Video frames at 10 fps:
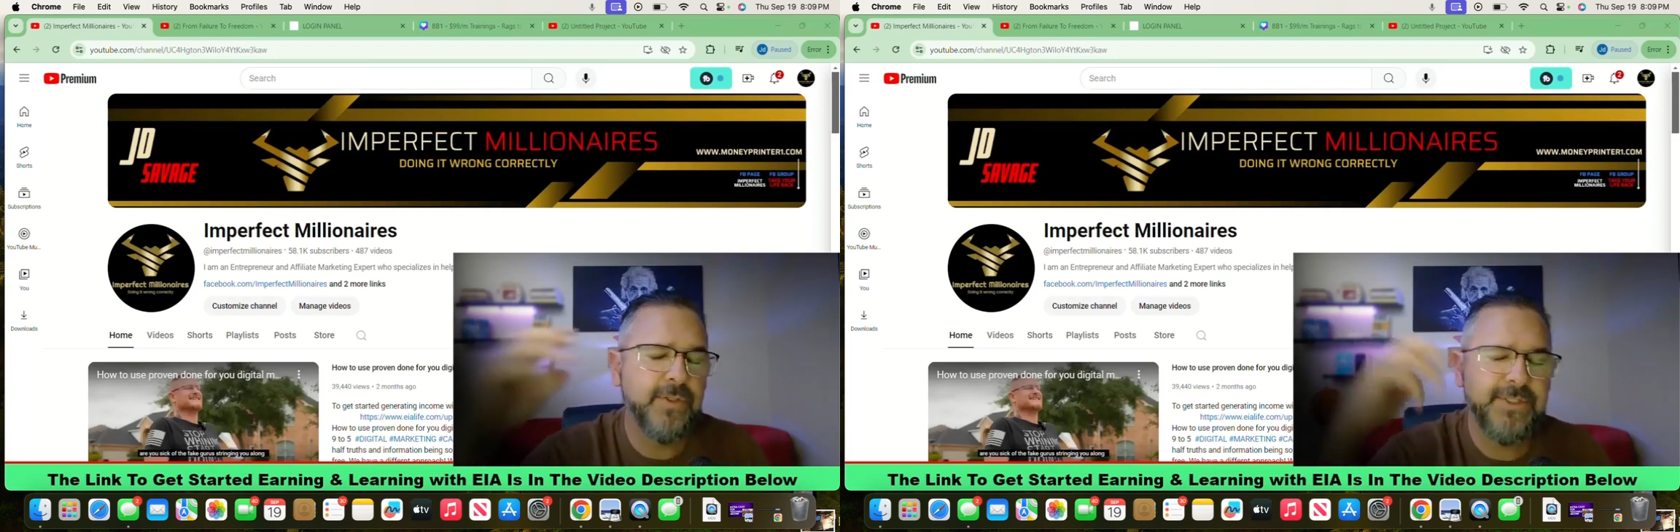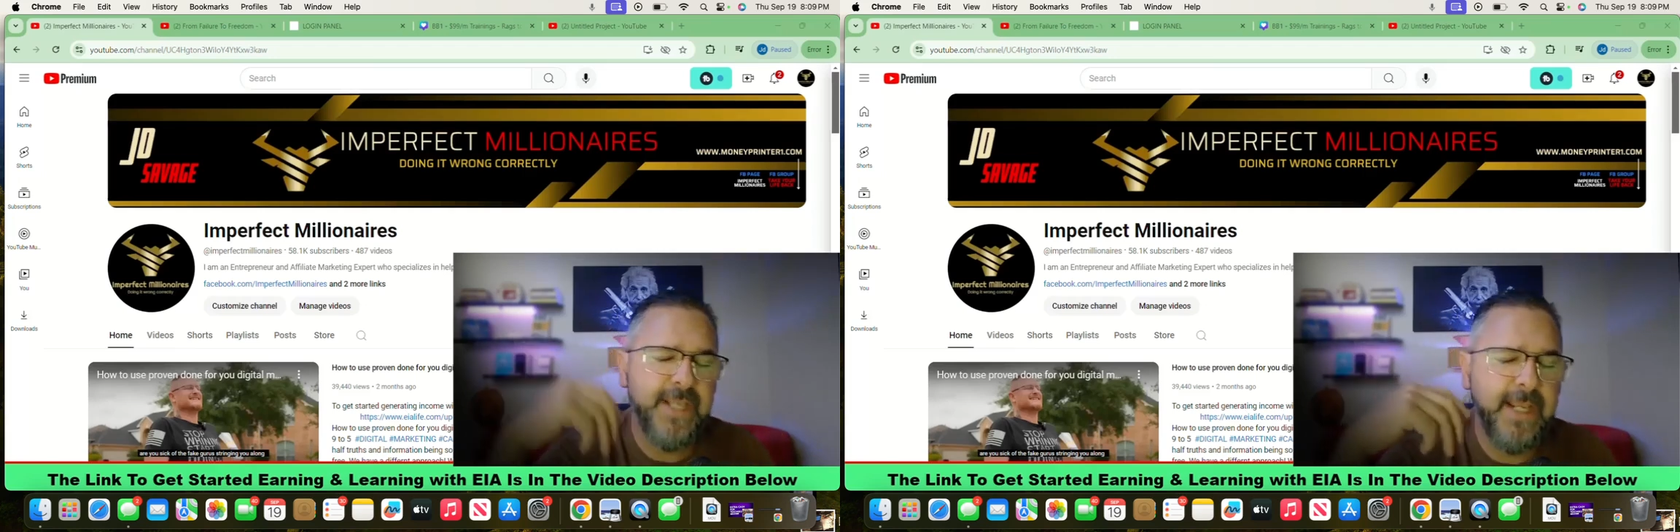
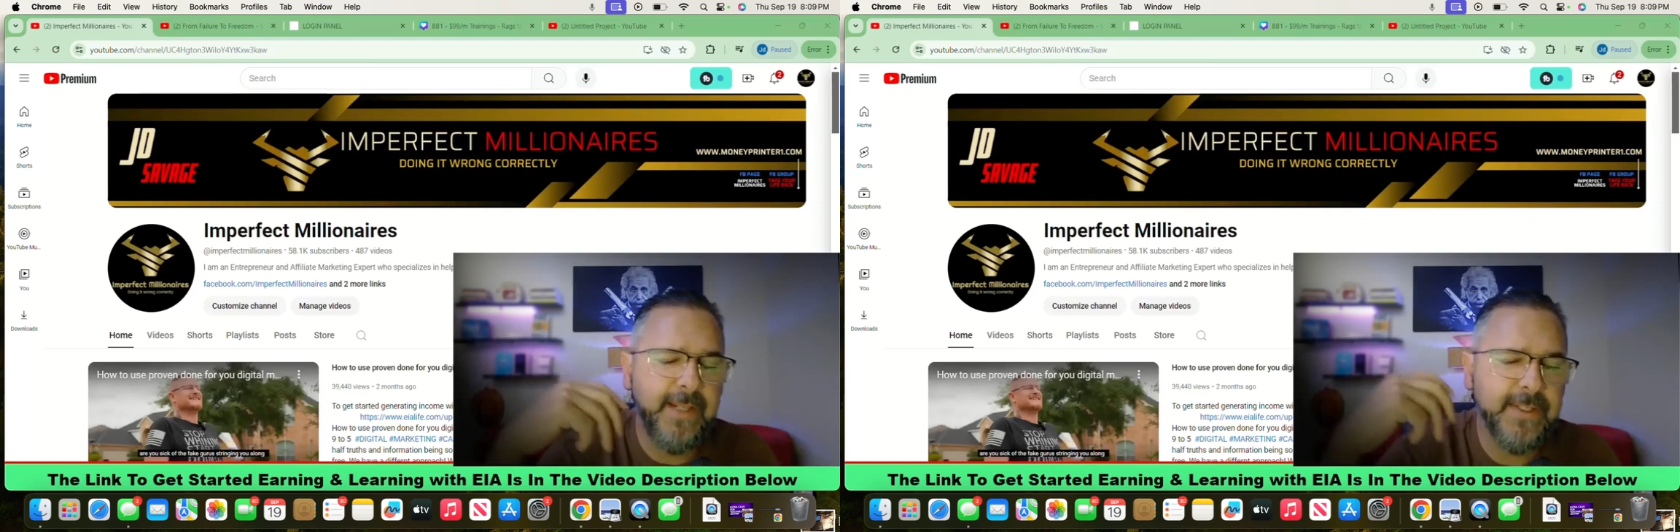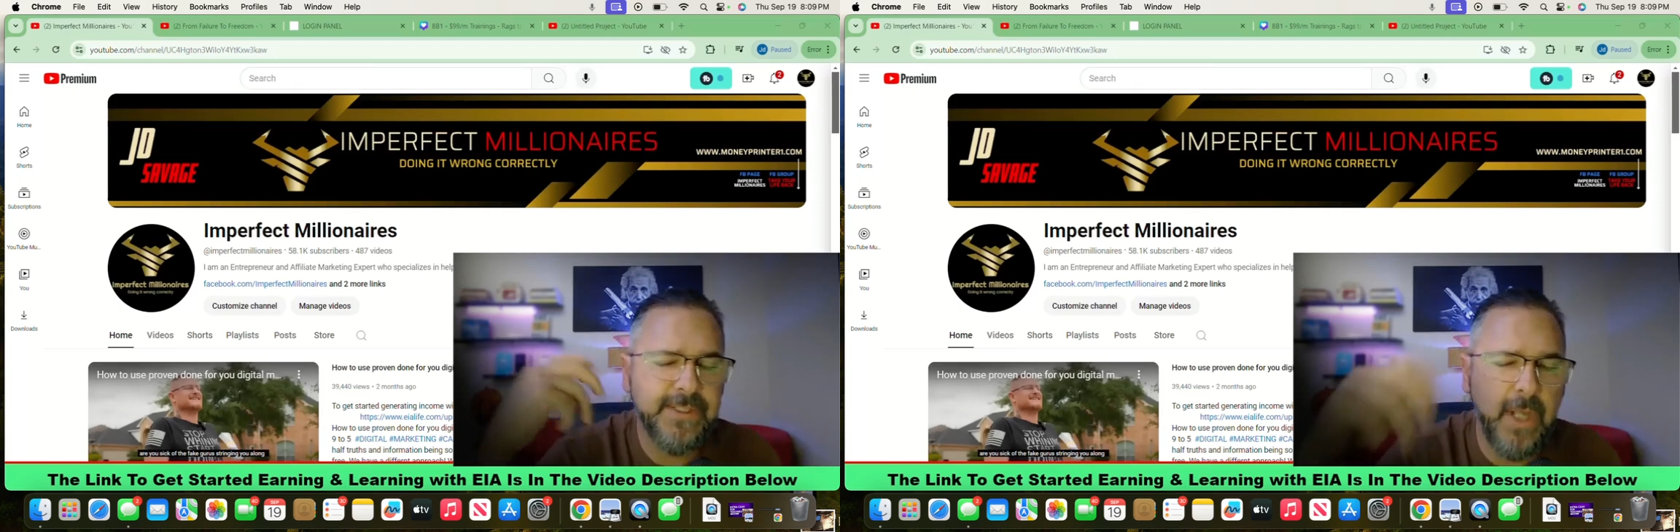seeing
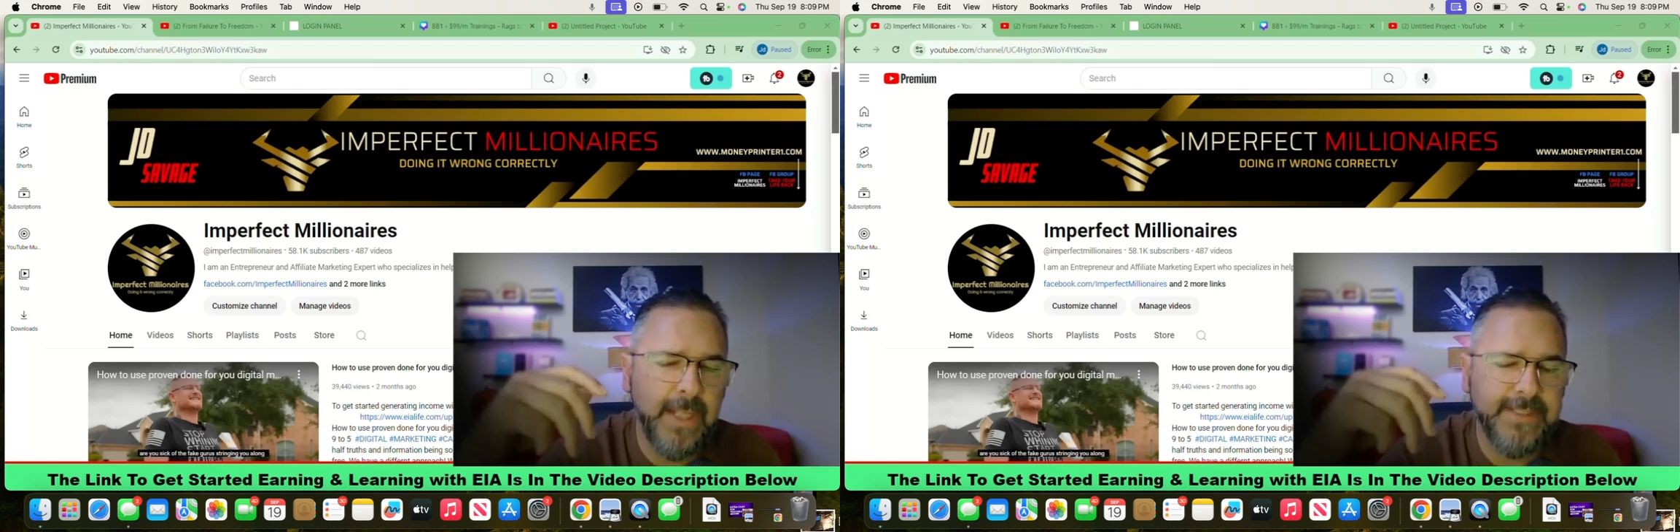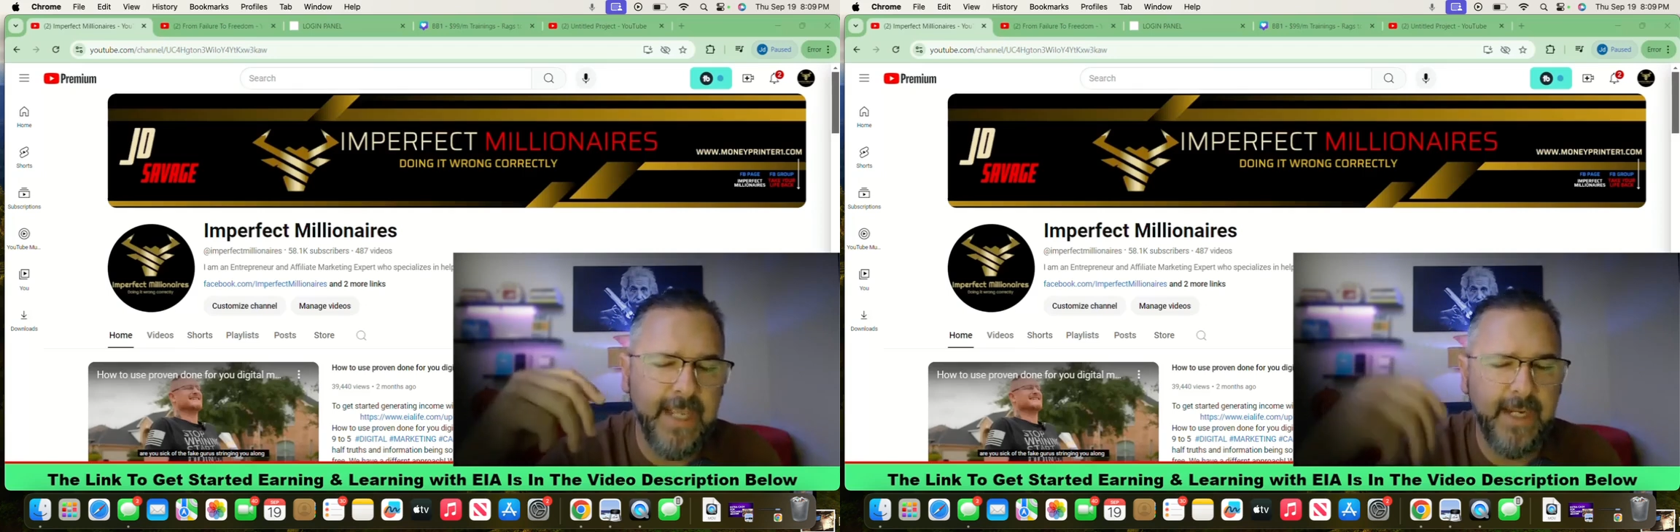this
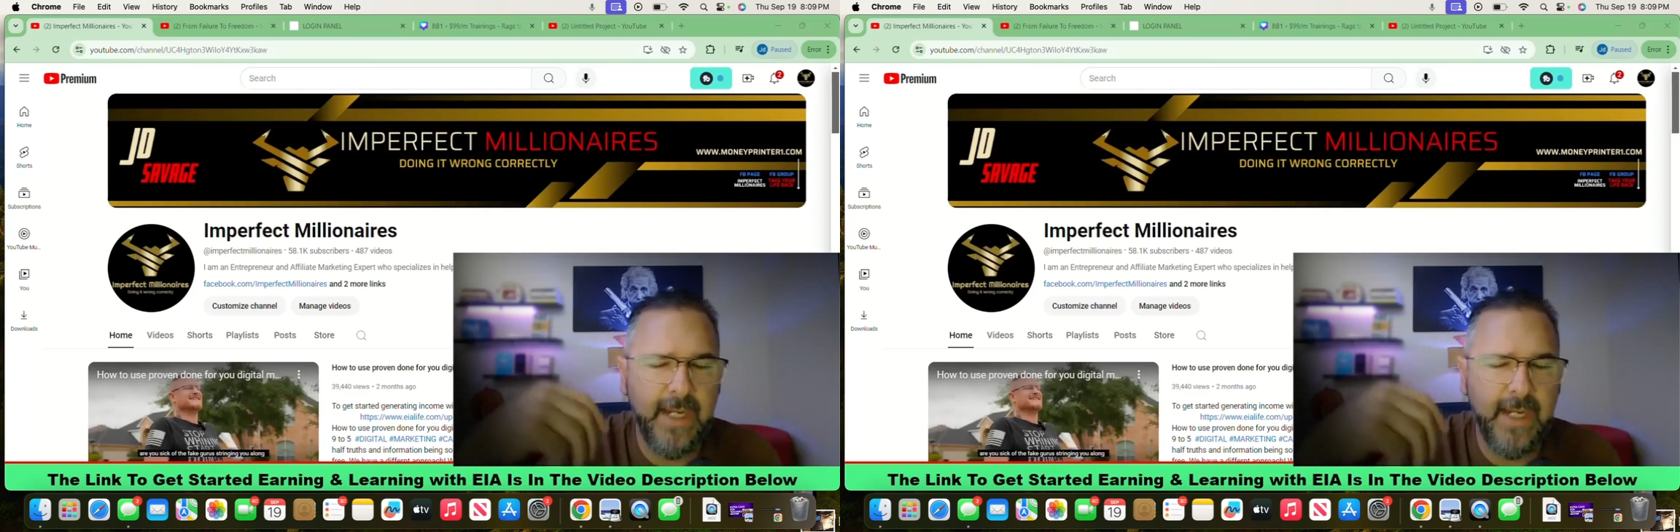content,